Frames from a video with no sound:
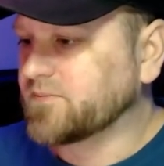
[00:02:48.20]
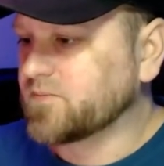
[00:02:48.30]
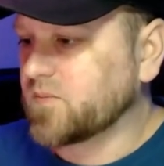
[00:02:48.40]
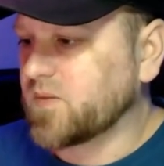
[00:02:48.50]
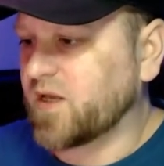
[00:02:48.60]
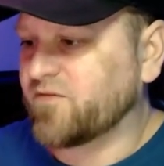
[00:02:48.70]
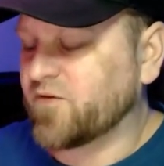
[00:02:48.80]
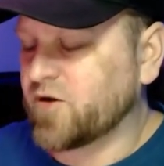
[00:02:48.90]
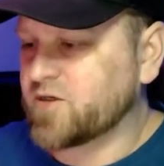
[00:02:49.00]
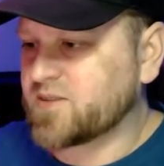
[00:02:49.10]
That
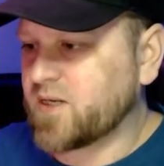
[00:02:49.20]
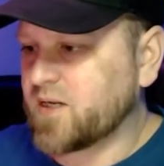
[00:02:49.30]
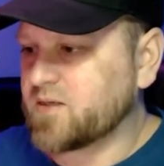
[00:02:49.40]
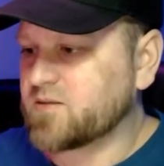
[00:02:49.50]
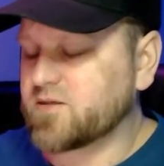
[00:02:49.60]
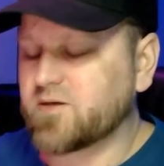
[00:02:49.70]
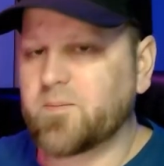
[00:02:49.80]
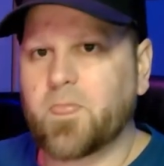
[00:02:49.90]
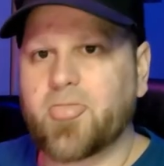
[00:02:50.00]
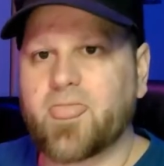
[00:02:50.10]
first taste
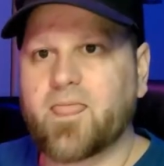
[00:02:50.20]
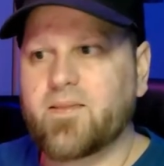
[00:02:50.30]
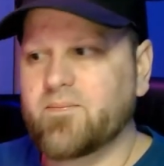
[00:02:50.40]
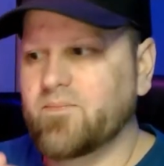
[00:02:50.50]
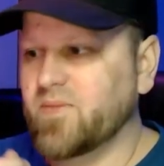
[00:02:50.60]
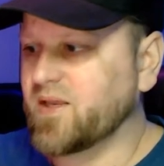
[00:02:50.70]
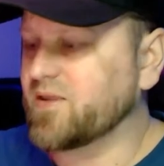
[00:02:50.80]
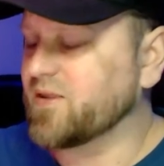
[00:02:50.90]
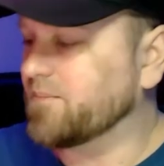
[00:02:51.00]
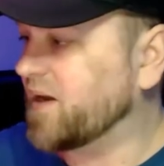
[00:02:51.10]
in the
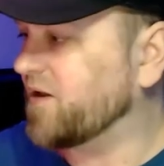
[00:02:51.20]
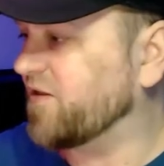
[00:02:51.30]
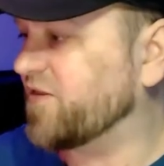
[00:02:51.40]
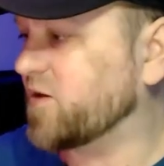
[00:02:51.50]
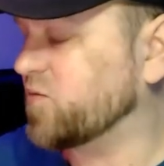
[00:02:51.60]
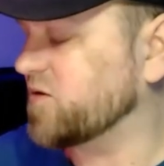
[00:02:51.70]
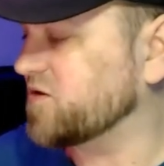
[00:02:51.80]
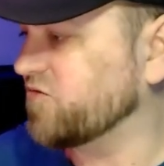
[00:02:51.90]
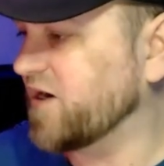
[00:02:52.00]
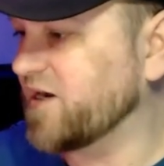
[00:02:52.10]
mouth, that was
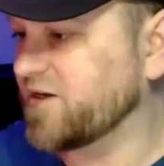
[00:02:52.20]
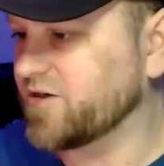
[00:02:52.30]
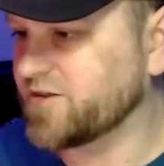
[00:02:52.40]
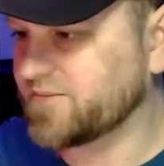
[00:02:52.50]
really good.